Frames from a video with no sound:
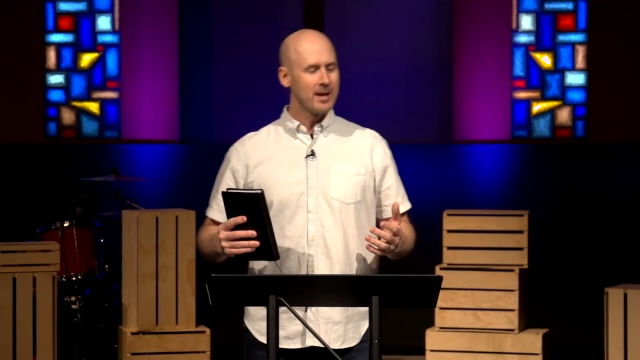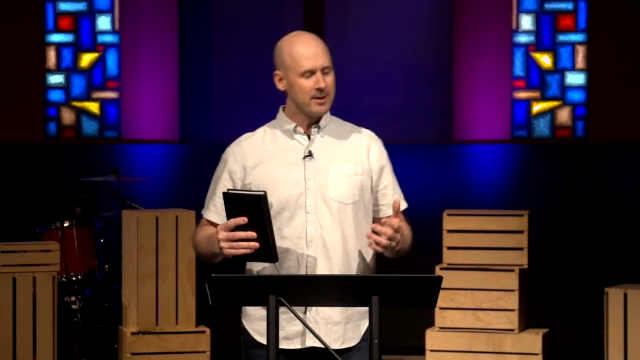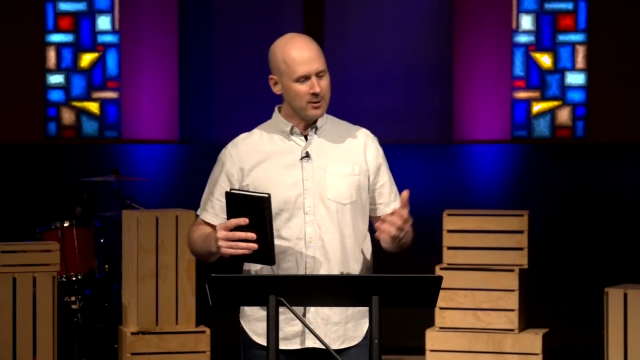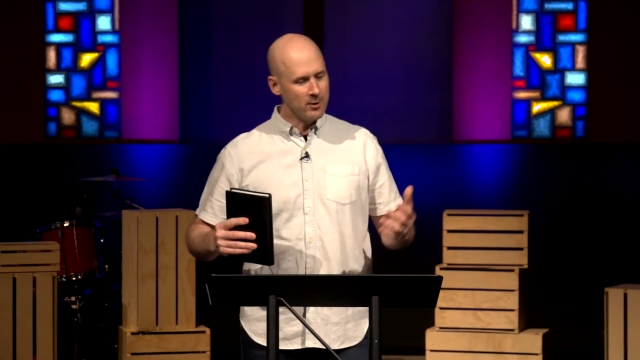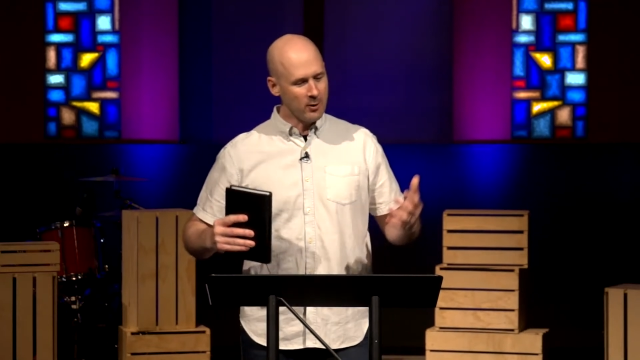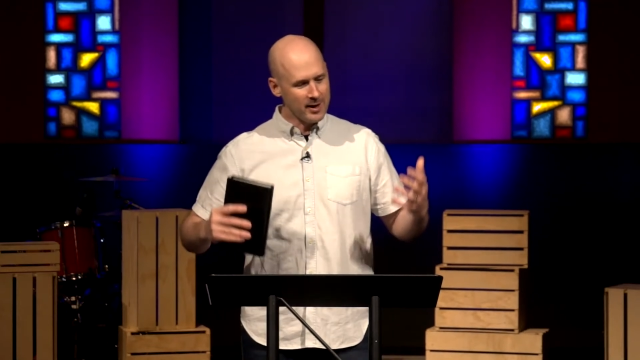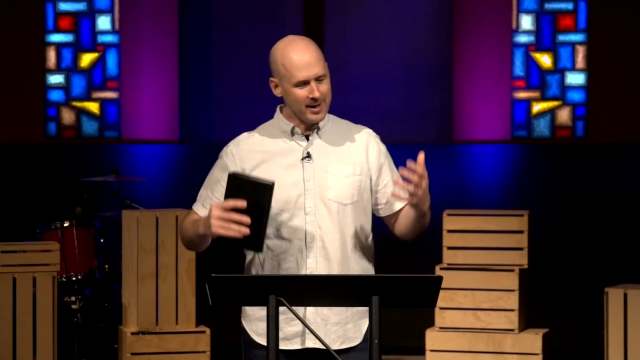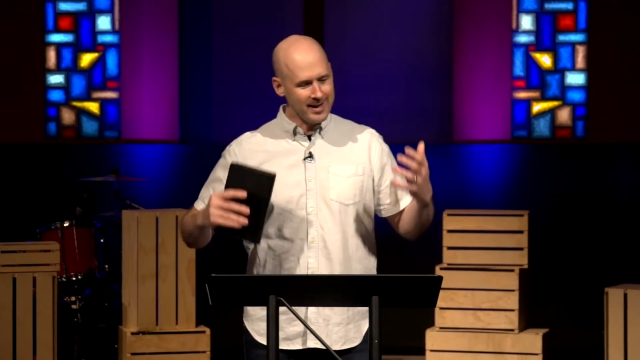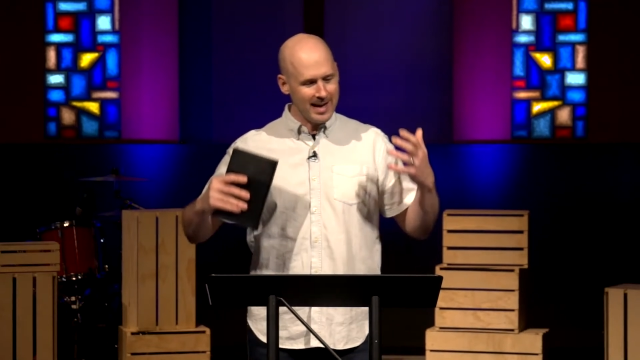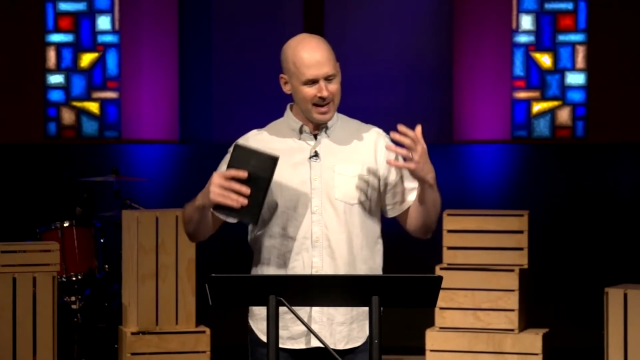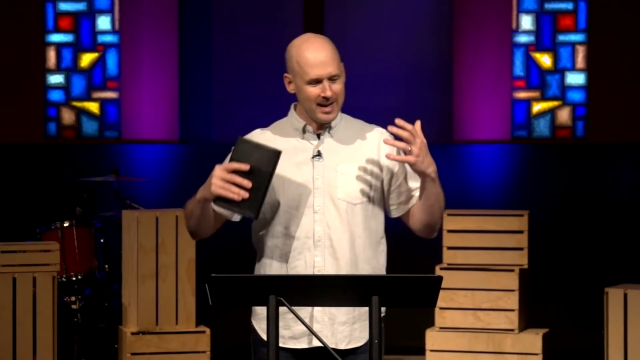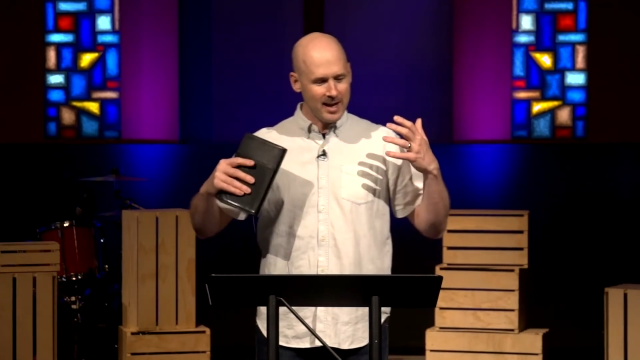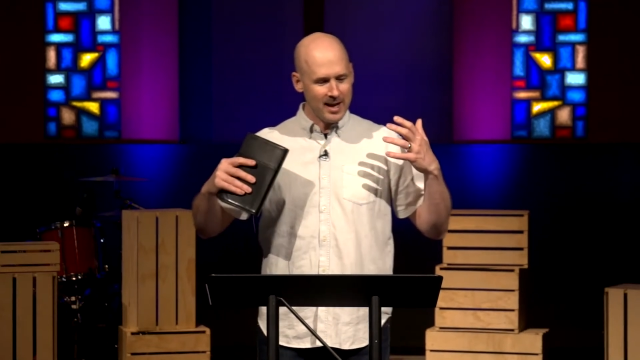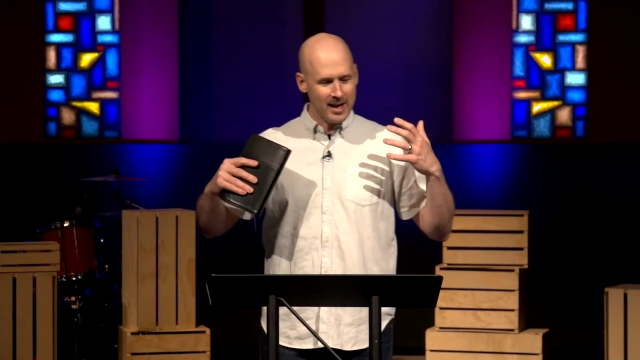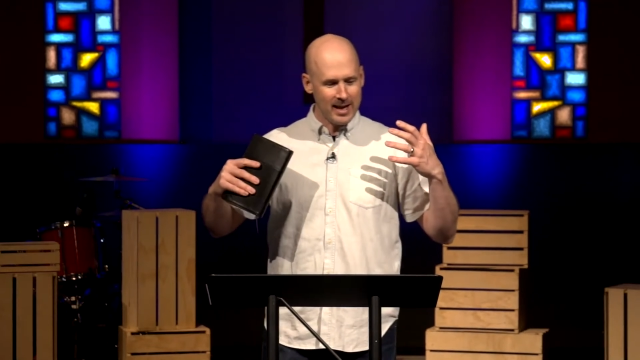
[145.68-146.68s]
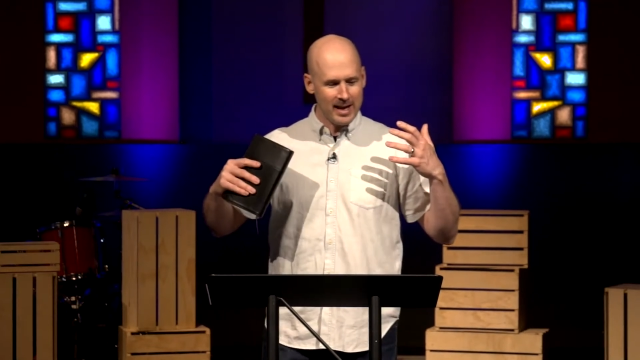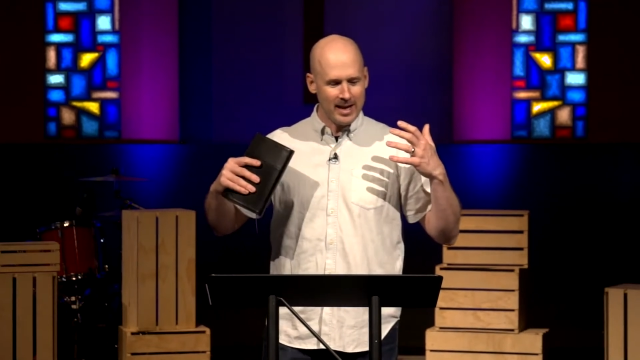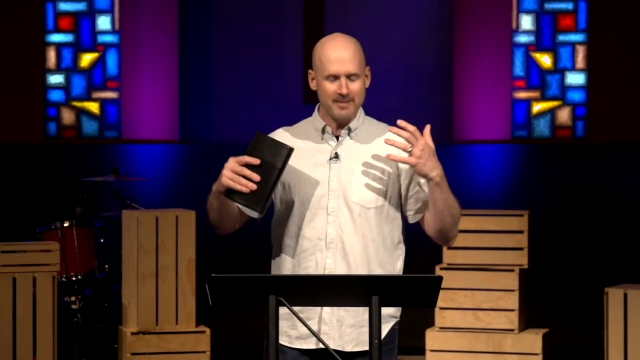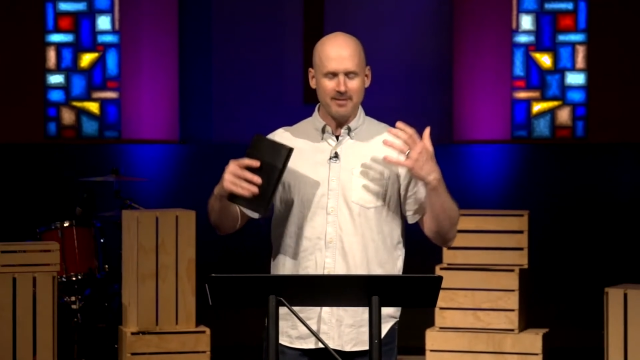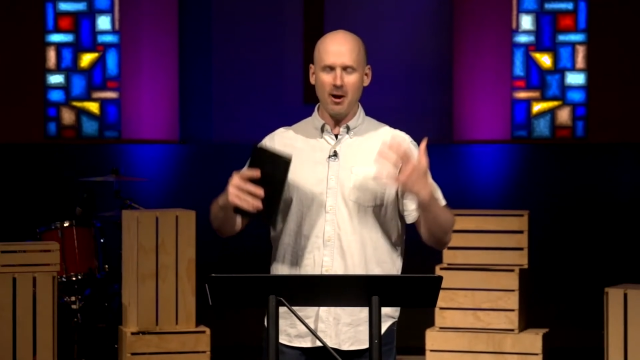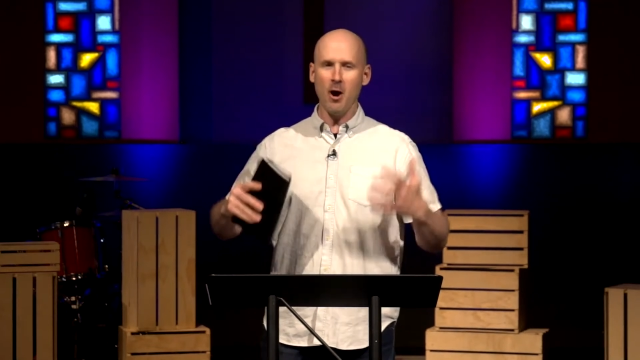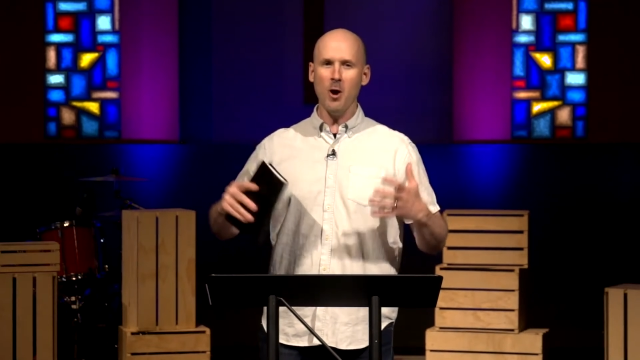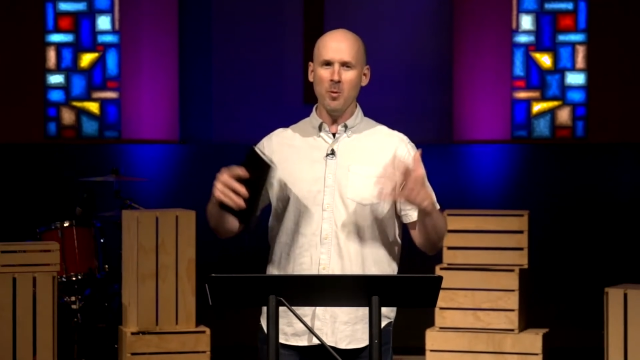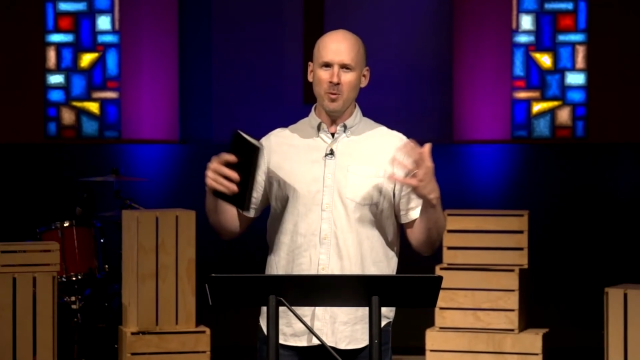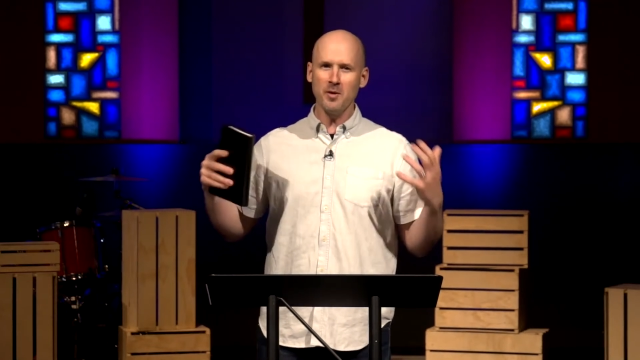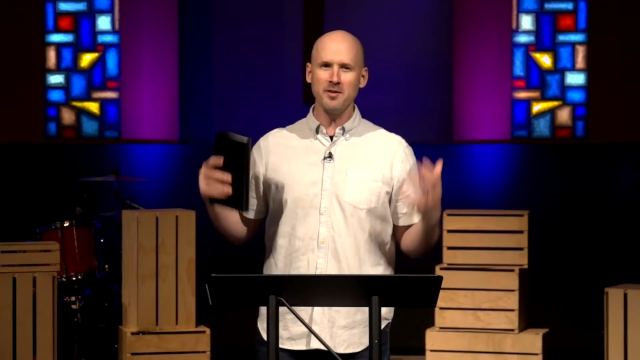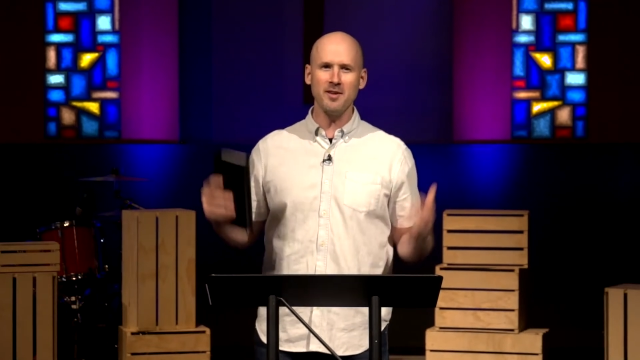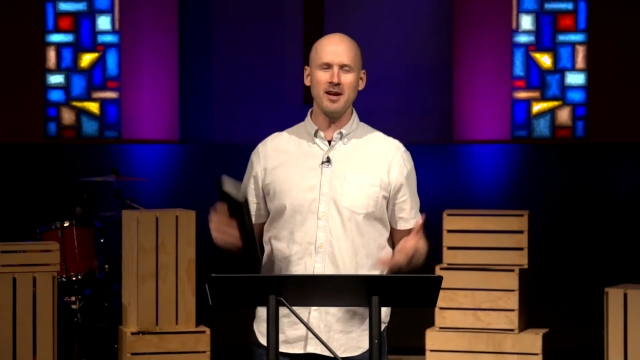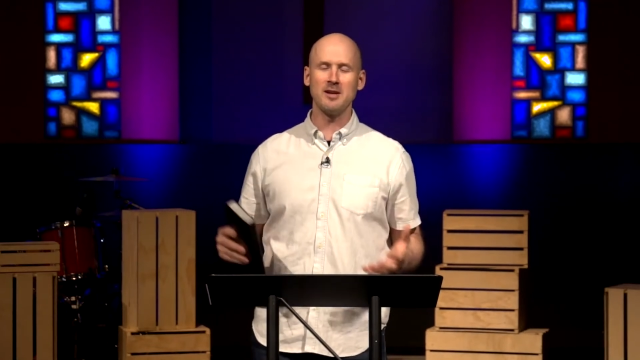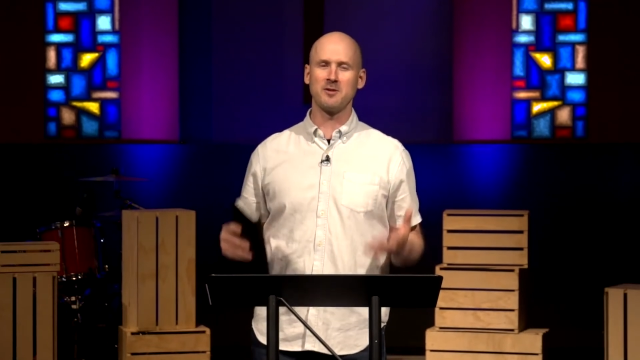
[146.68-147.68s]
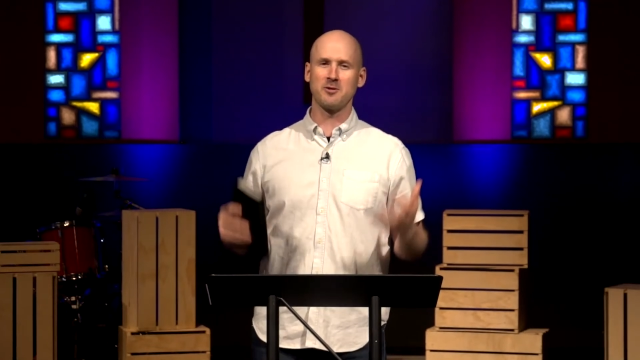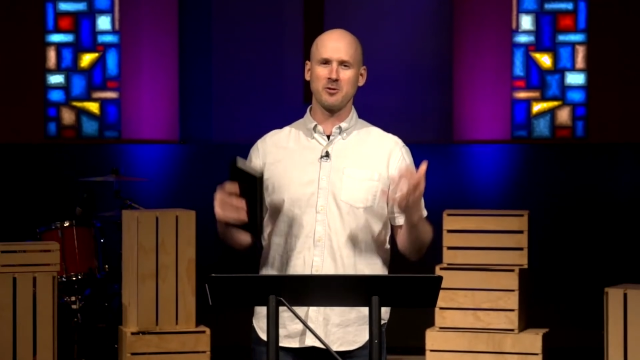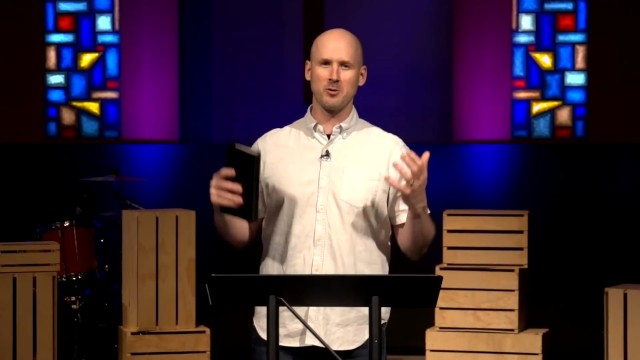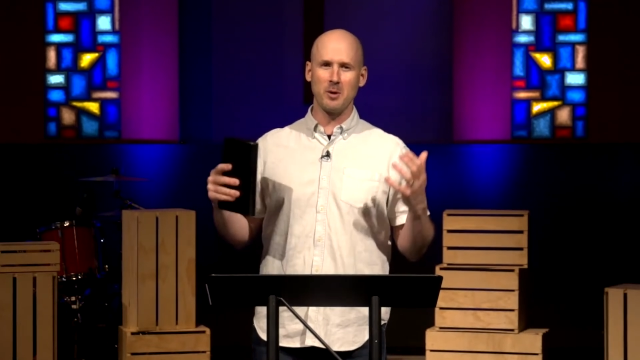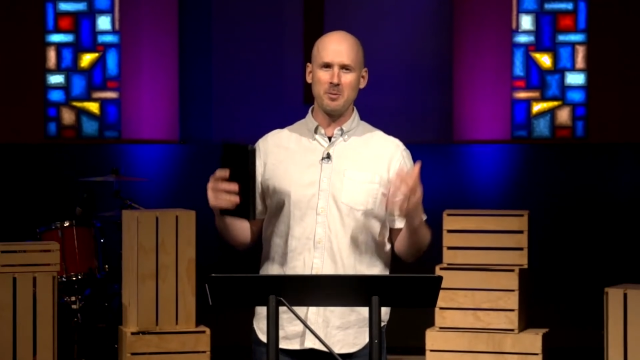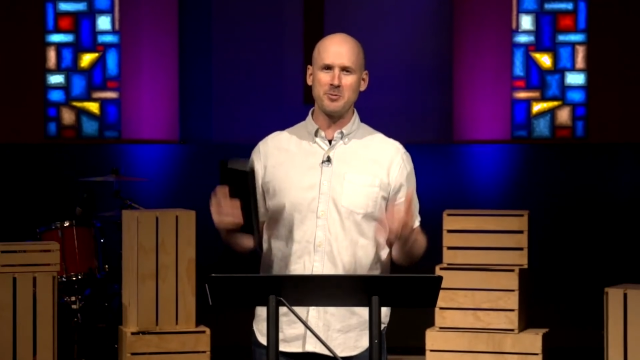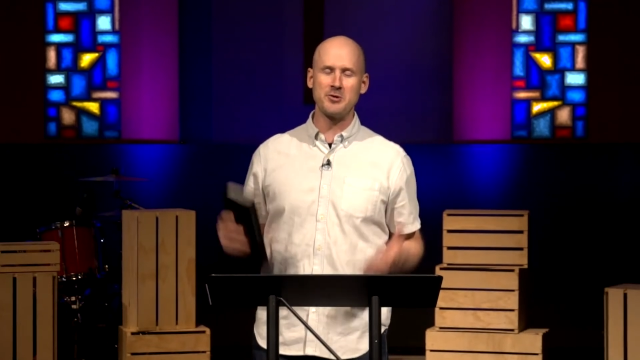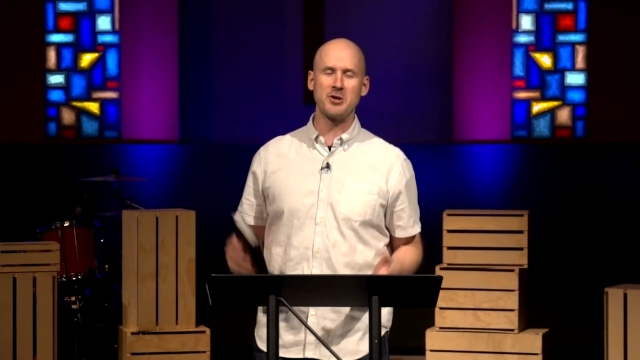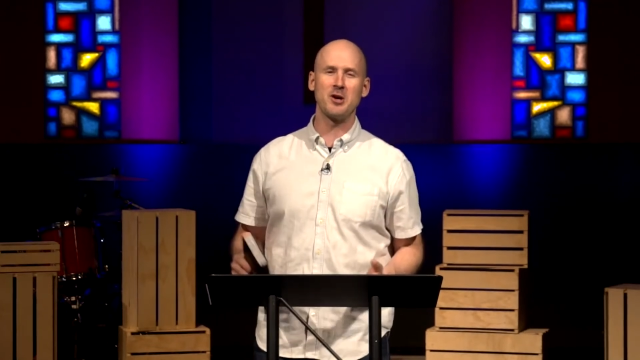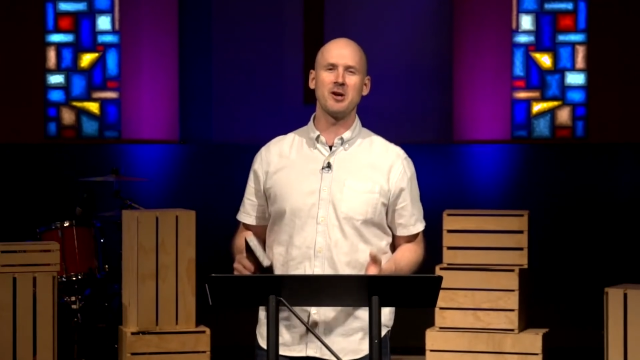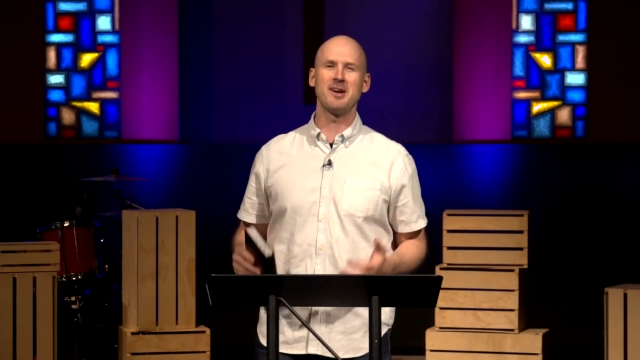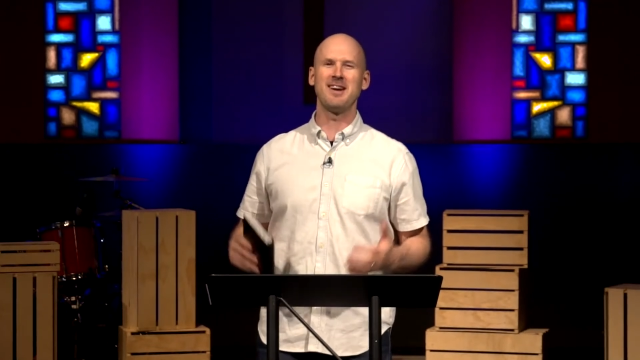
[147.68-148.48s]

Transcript: you know, it's almost like Scripture